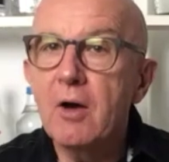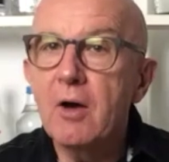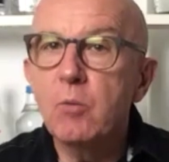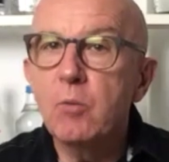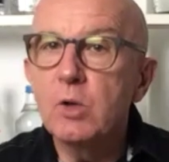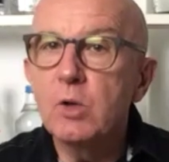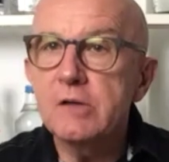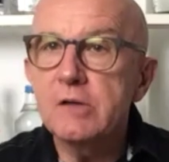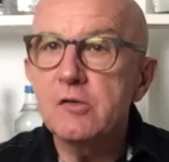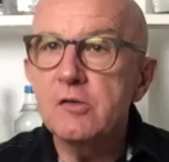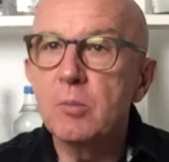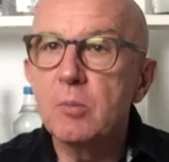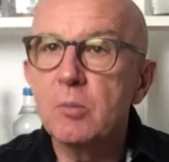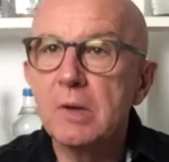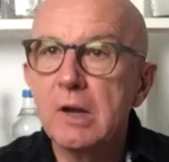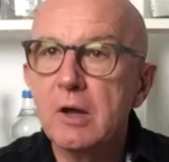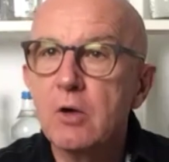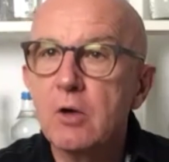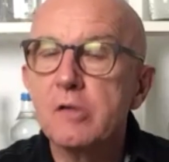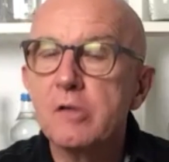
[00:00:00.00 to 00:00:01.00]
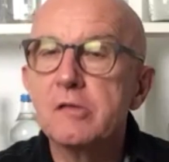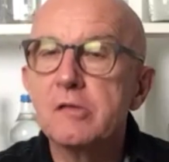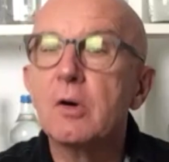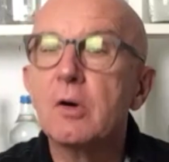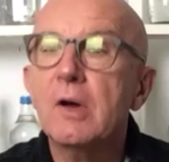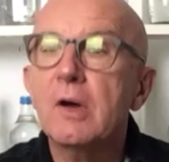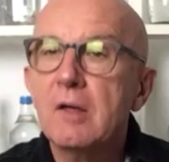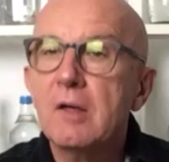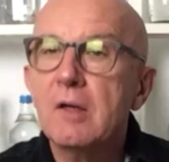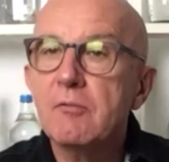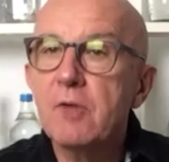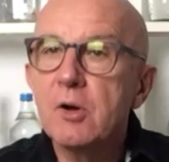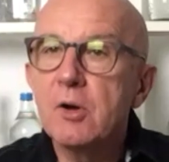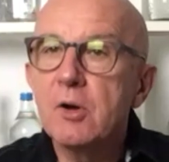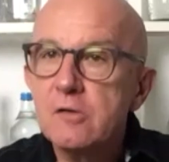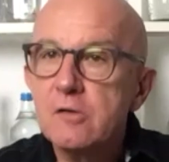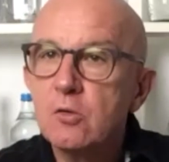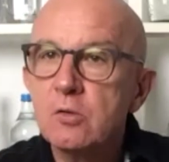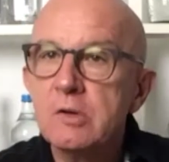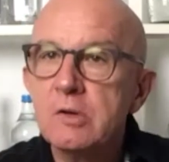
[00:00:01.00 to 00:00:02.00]
water sommelier course. So very
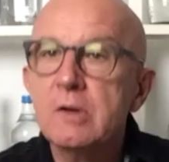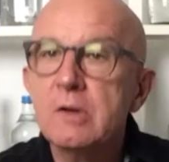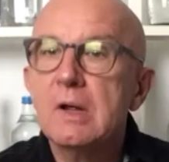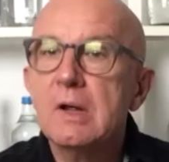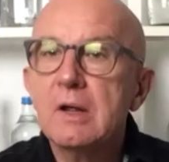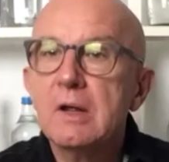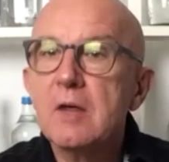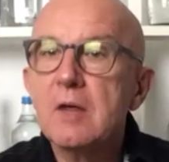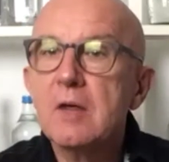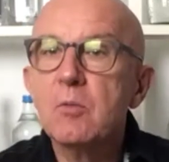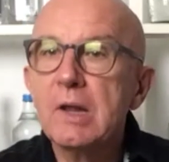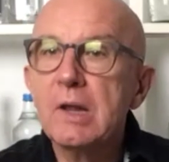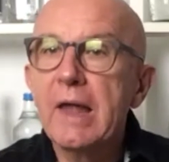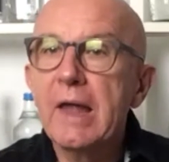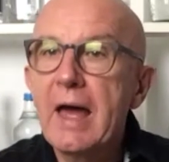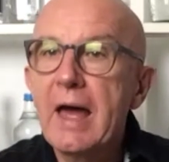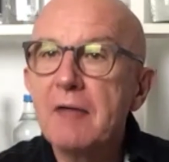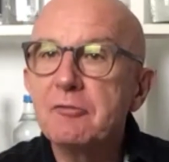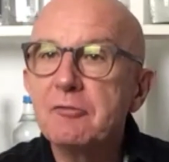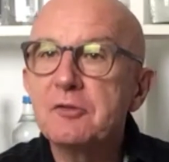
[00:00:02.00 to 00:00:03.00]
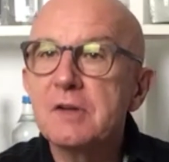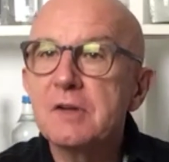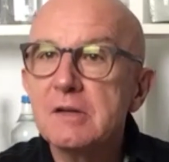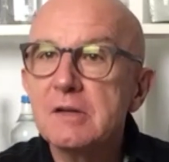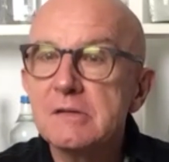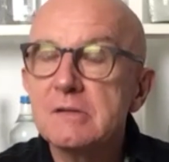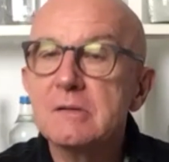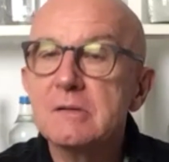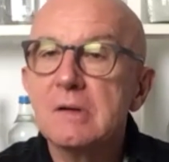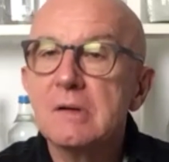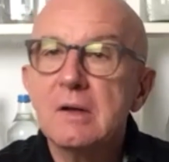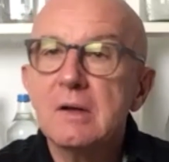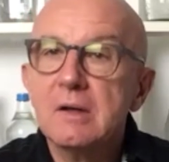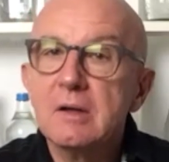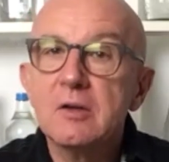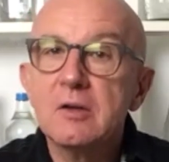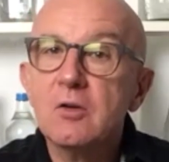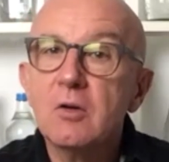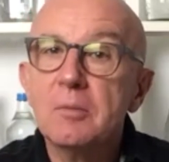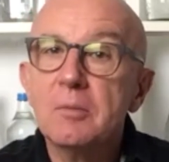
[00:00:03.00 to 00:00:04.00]
soon he will have his,
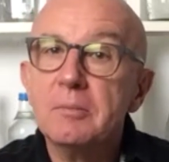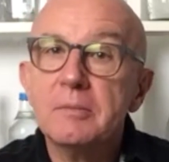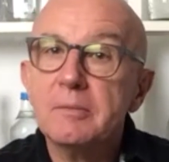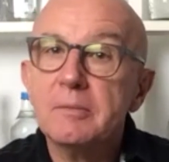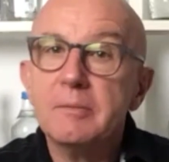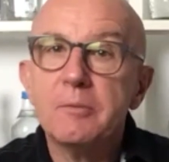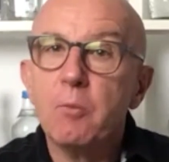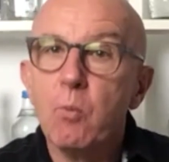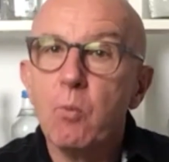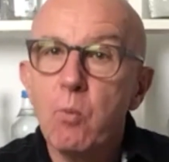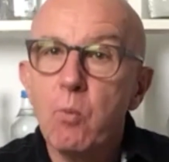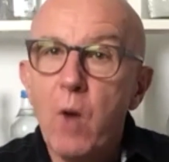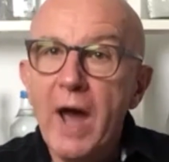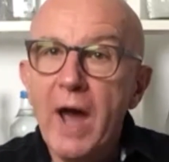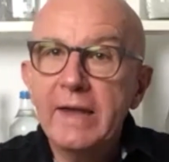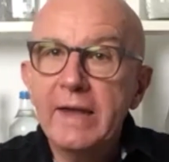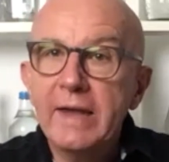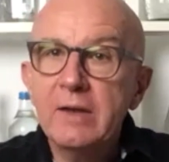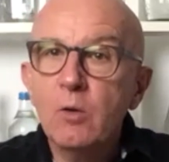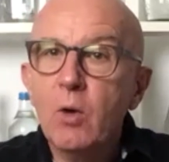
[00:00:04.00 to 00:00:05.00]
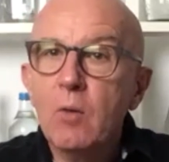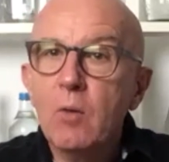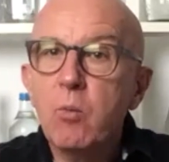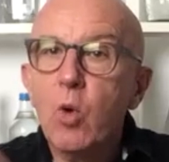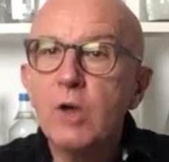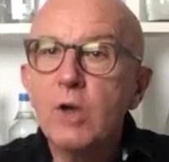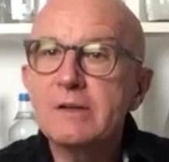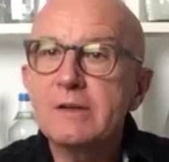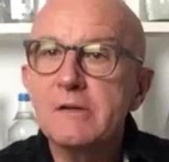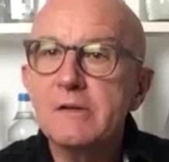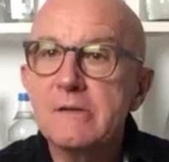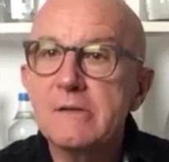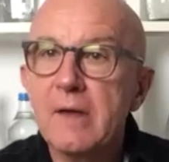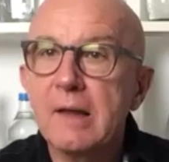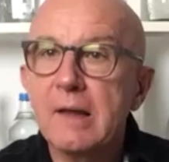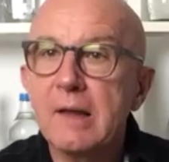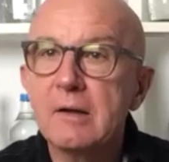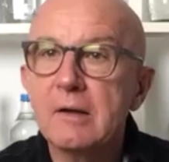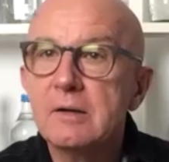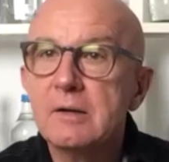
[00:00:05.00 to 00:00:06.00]
wine or water
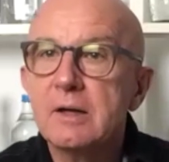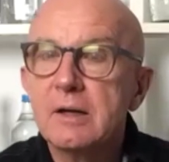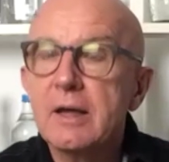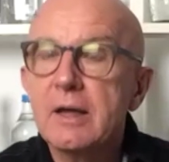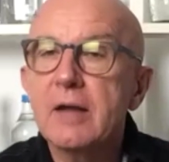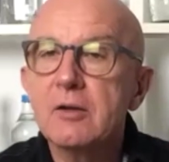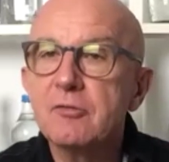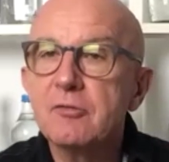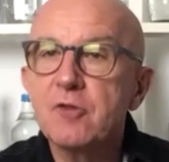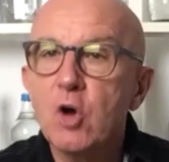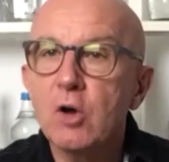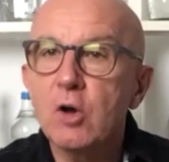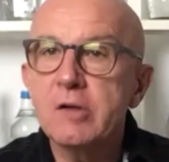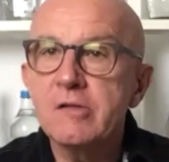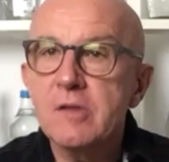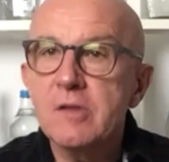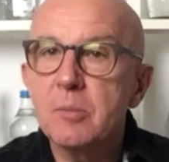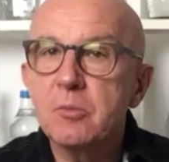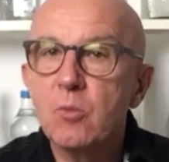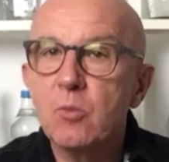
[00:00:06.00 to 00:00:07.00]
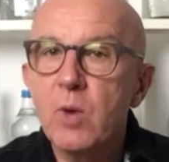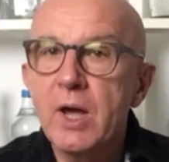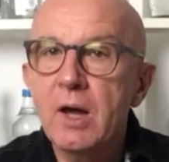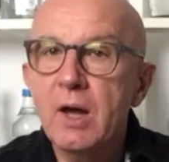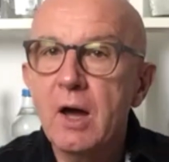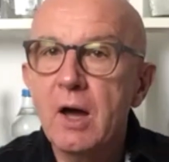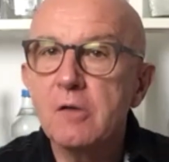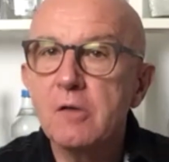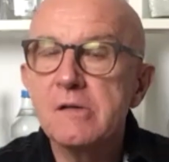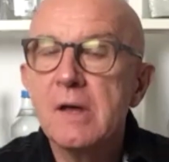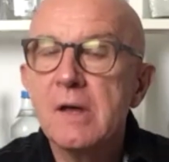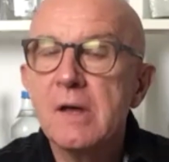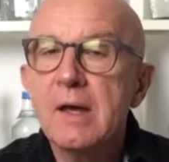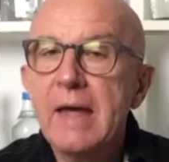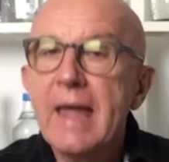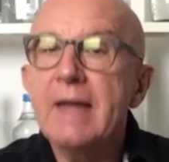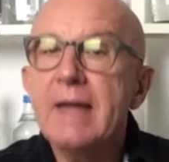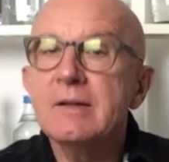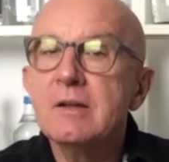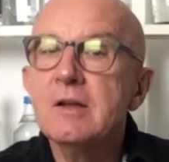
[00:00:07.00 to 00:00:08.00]
cellar kind of concept warehouse,
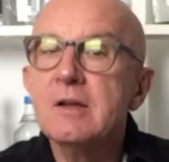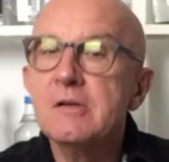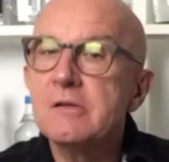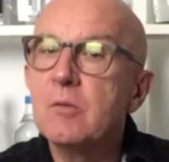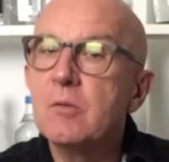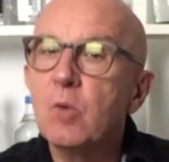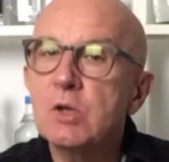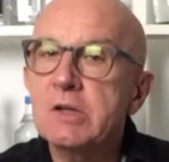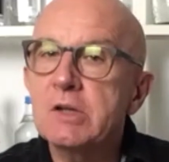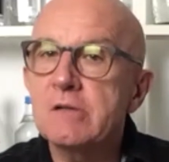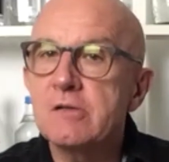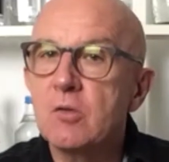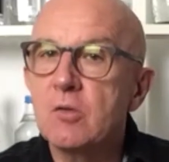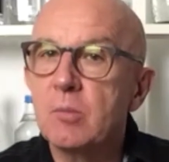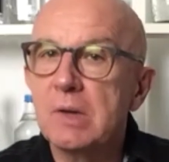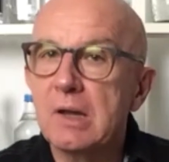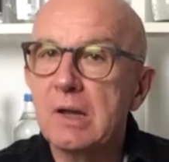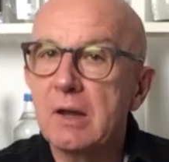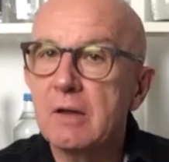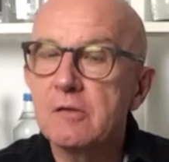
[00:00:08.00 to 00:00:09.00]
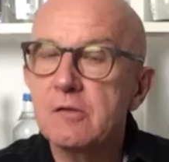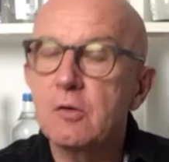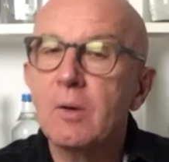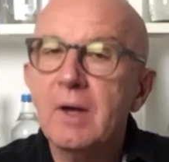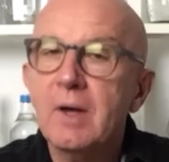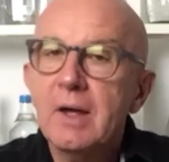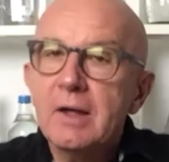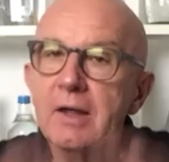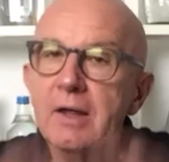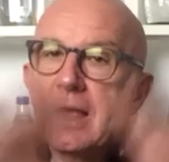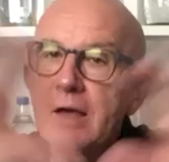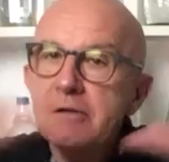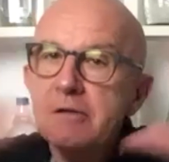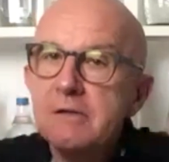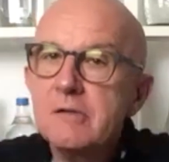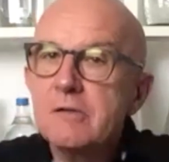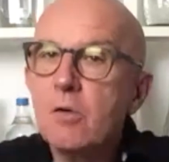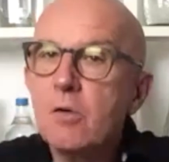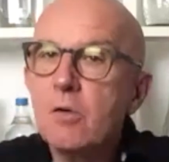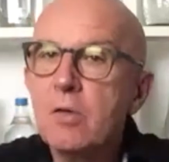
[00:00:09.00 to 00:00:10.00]
and he's a water sommelier. So he has
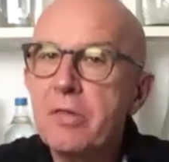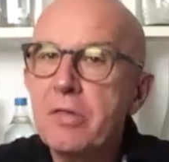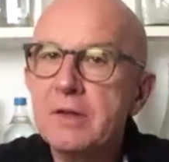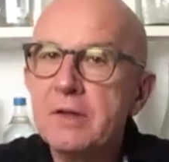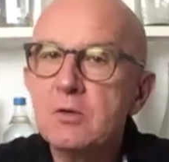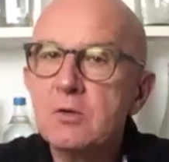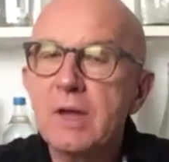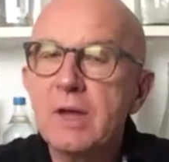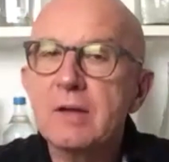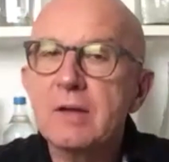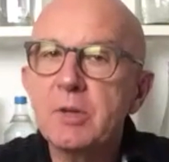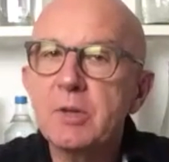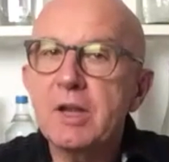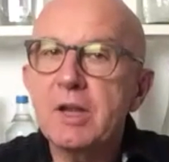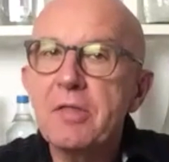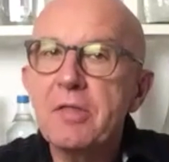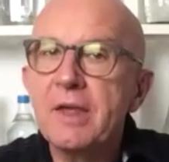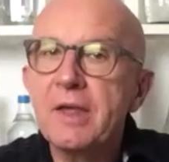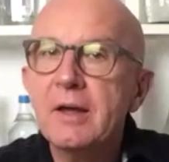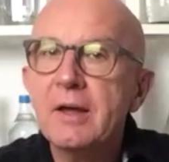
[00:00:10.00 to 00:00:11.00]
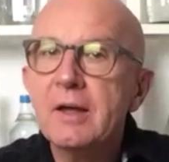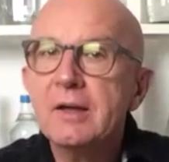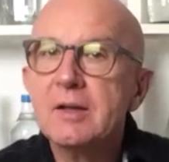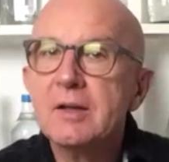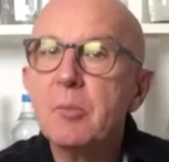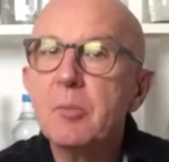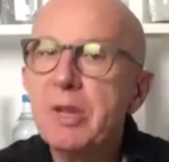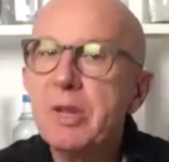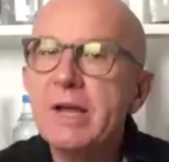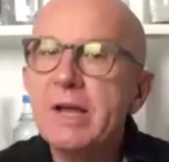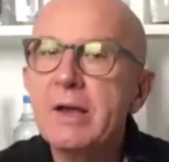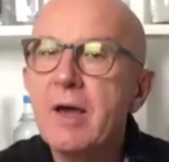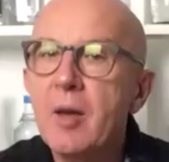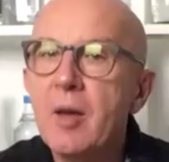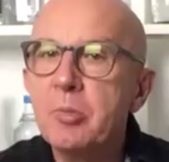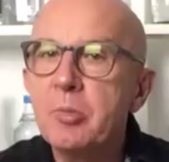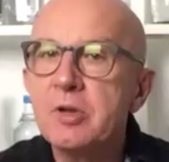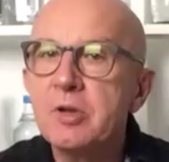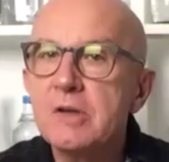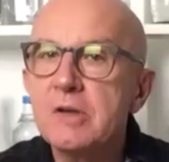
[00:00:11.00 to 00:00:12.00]
this whole thing together. But I think the big
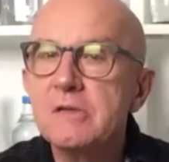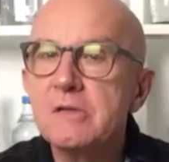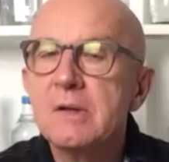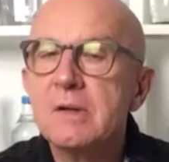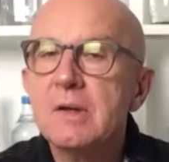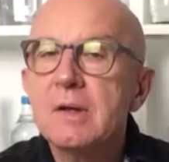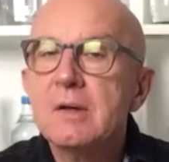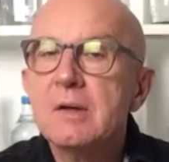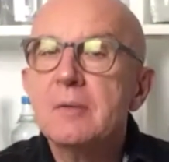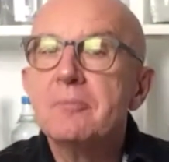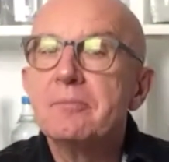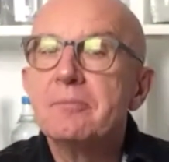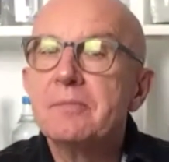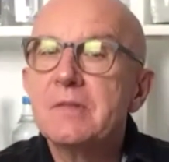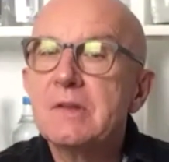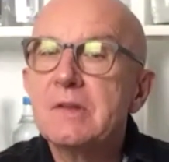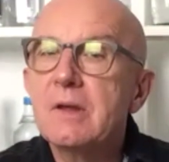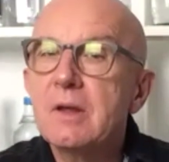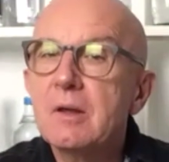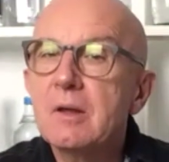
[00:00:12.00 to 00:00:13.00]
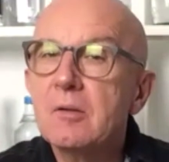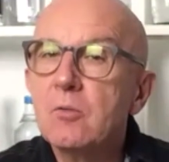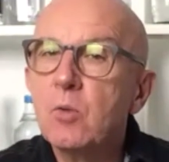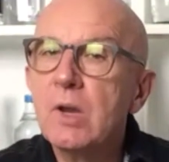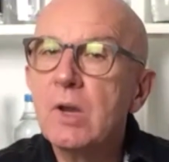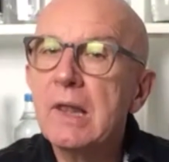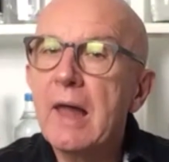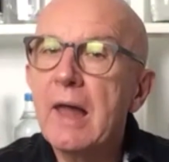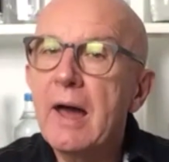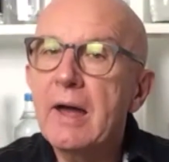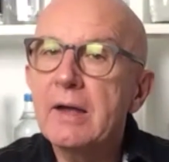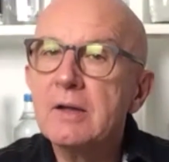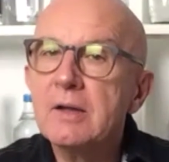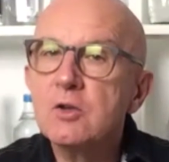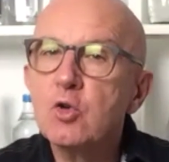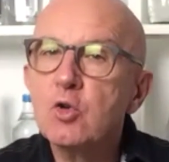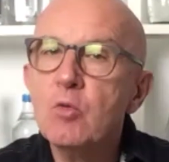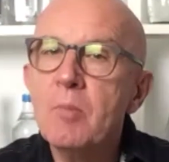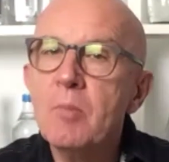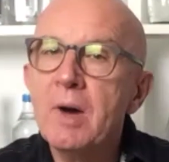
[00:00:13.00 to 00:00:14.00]
companies, they're relying
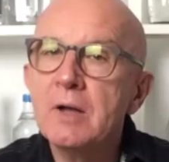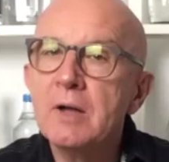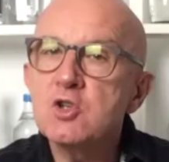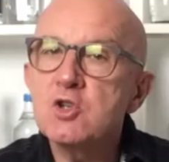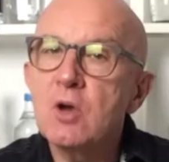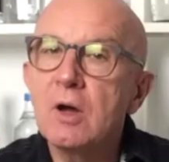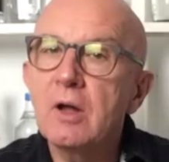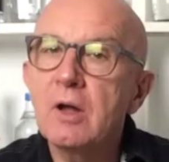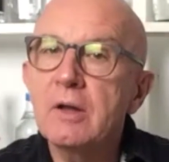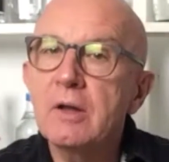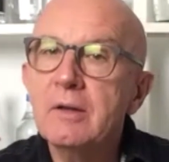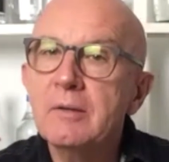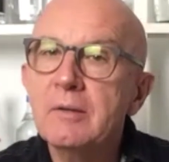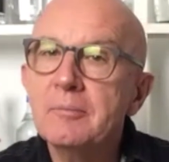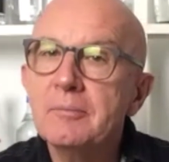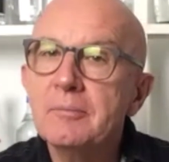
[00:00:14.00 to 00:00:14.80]
too much on.